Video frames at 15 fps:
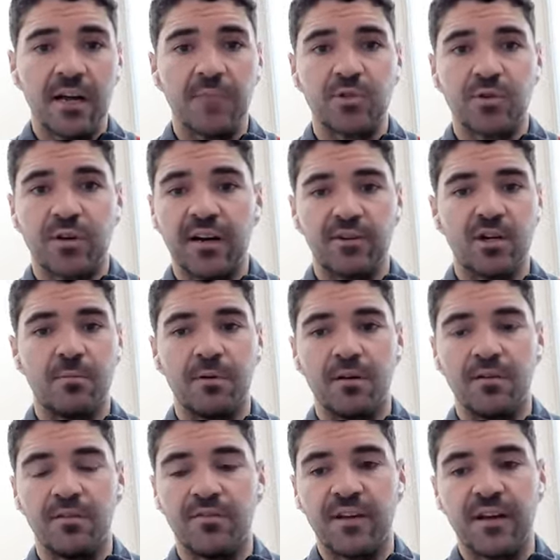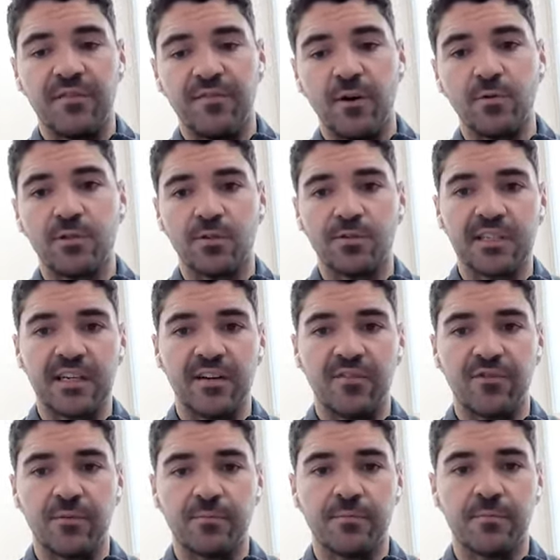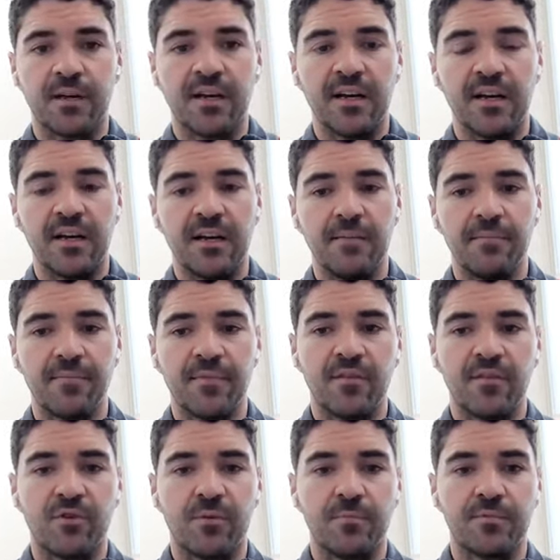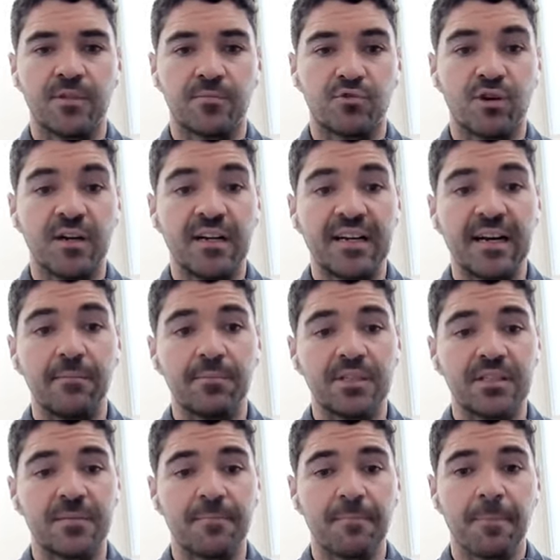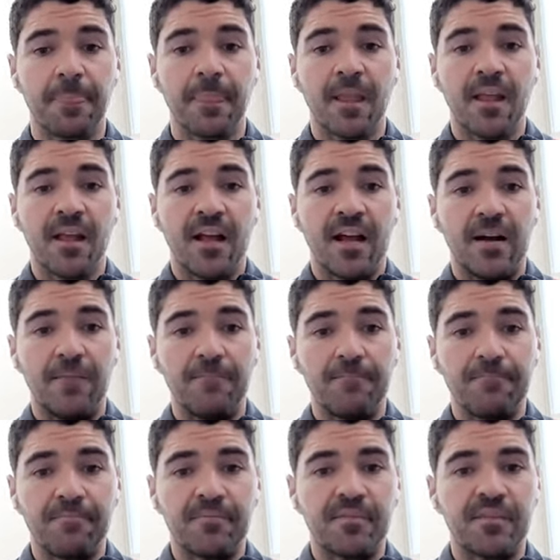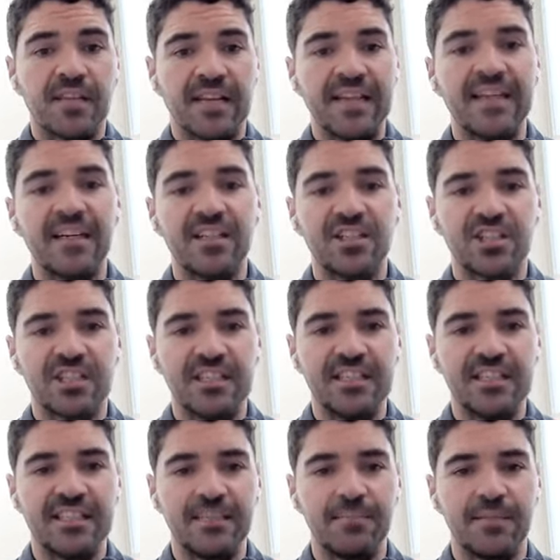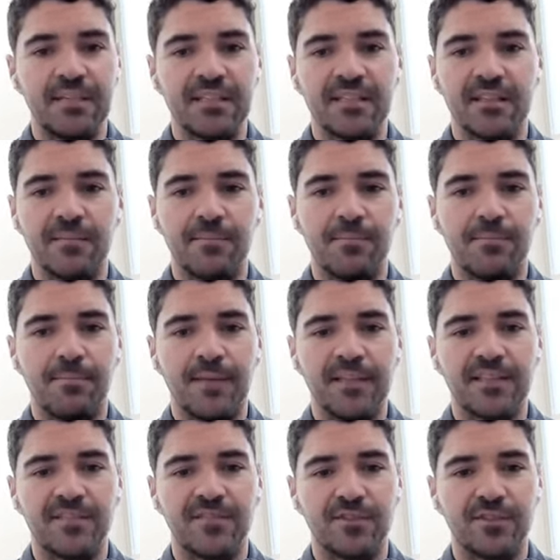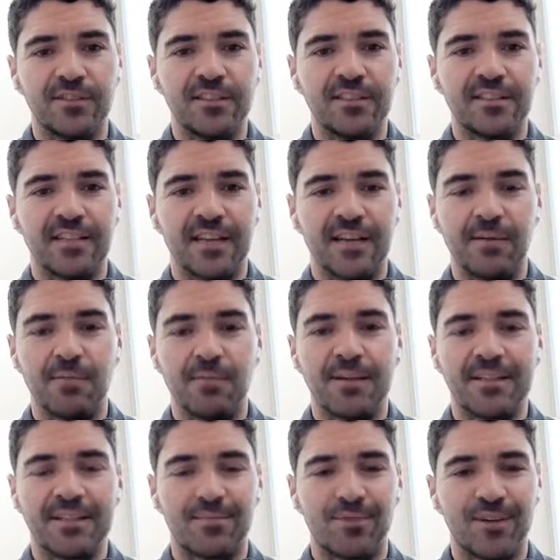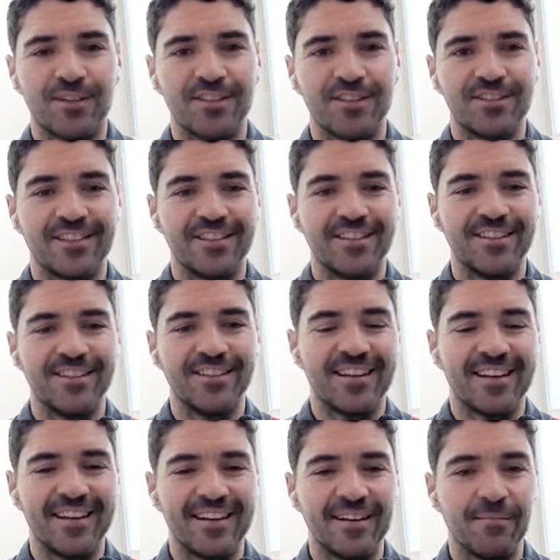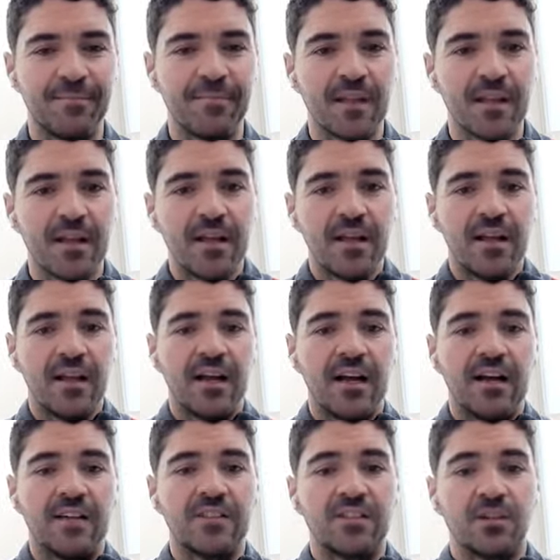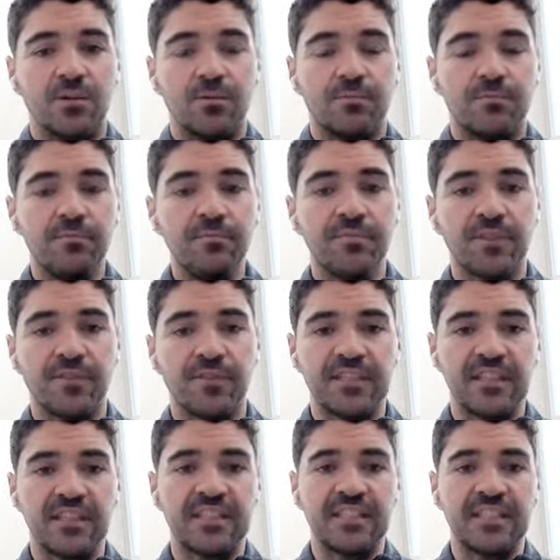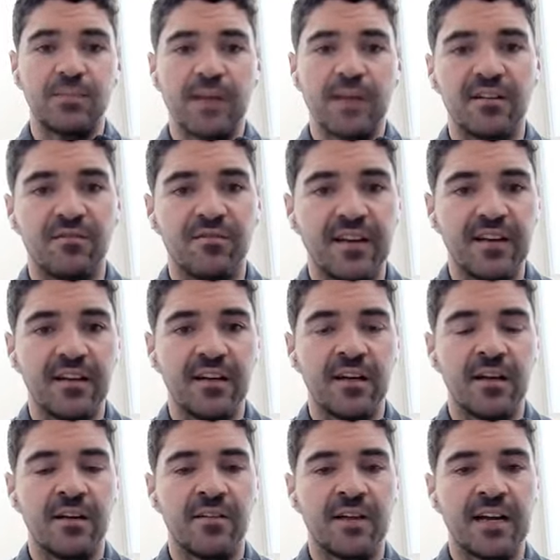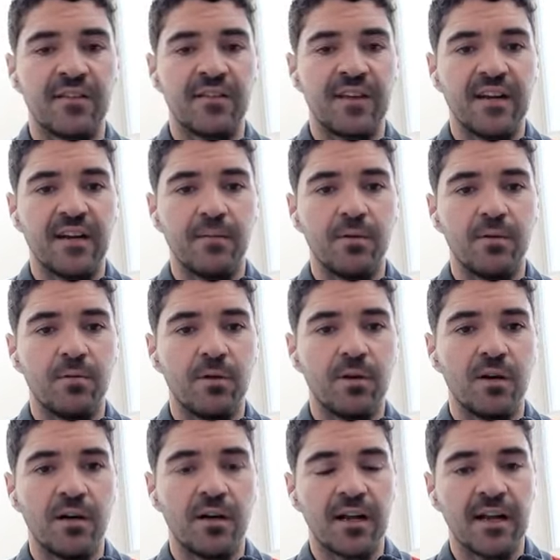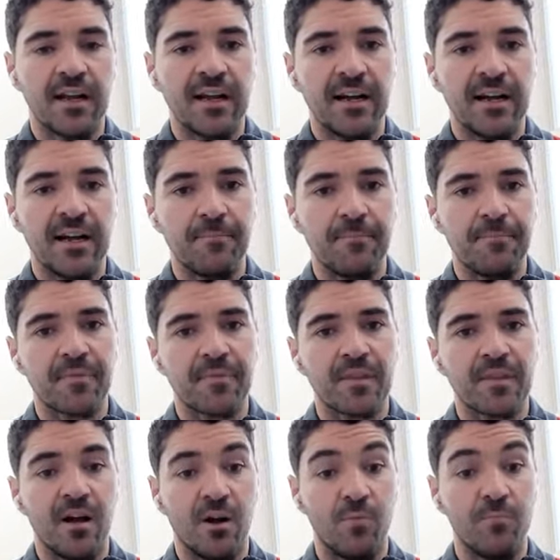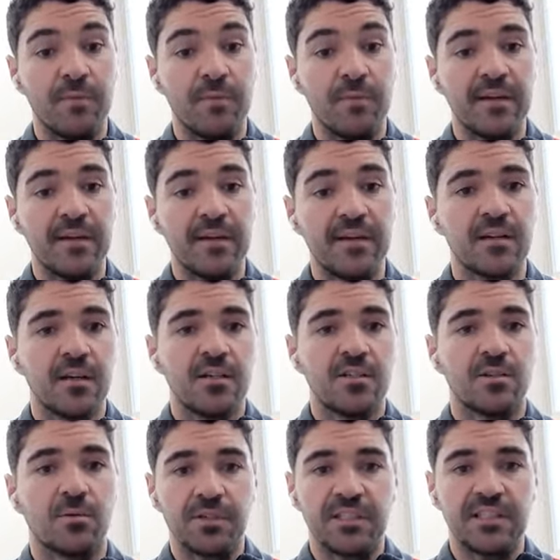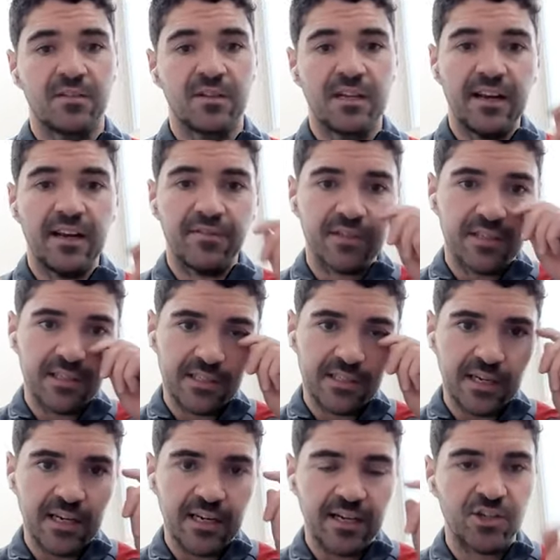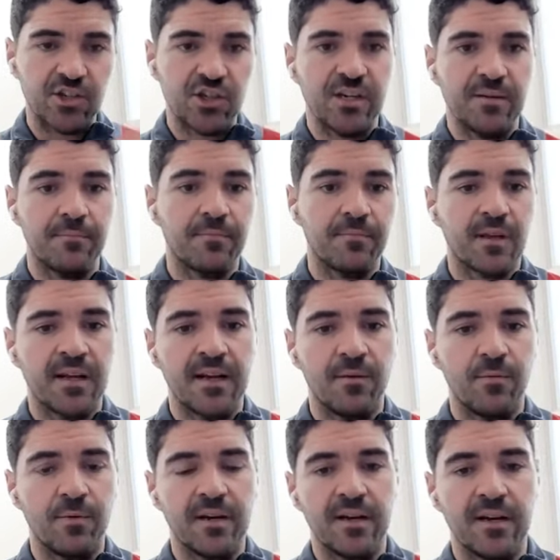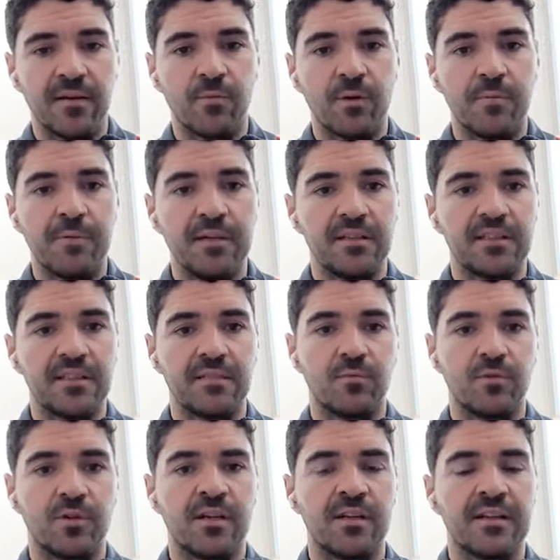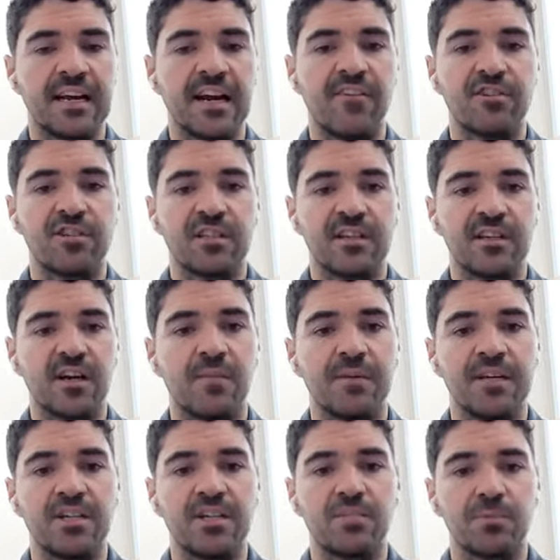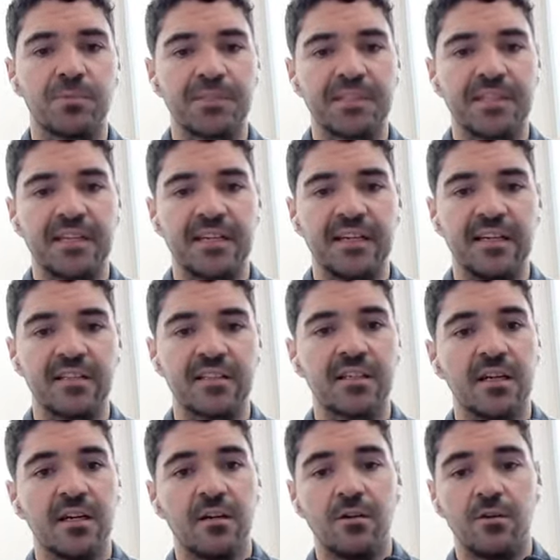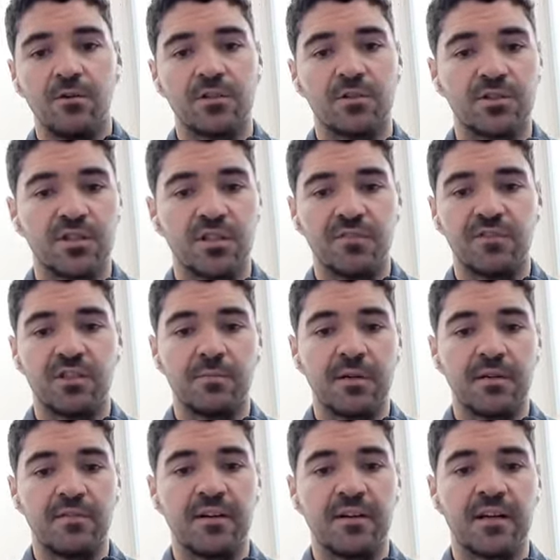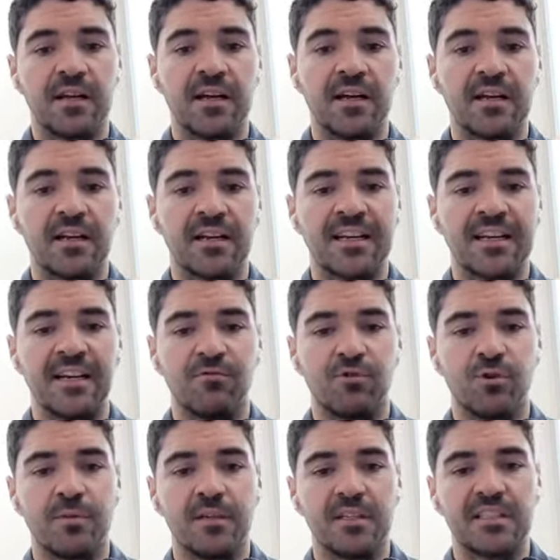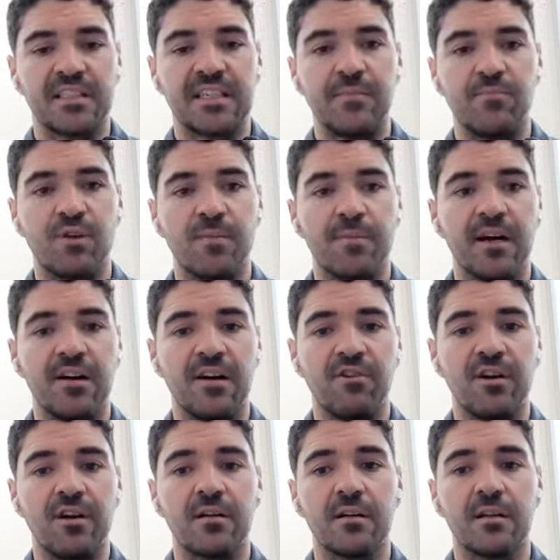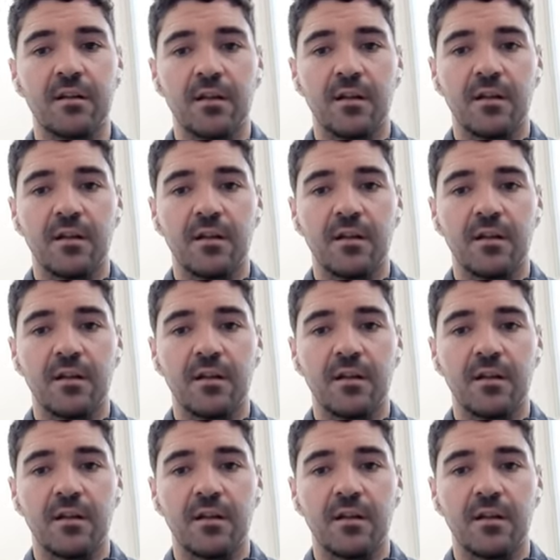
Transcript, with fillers: Um, so I have a couple of uh, photos here from um, from some training camps. Um, the English ski team isn't the best funded. it might surprise you to learn. Um, uh, and so the facilities we had uh, had available were um, uh, homemade. So what you see on the left is uh, a gym we we built in in the garage of the accommodation we were staying at. Also served as a bit of a, a kit room and a ski prep area.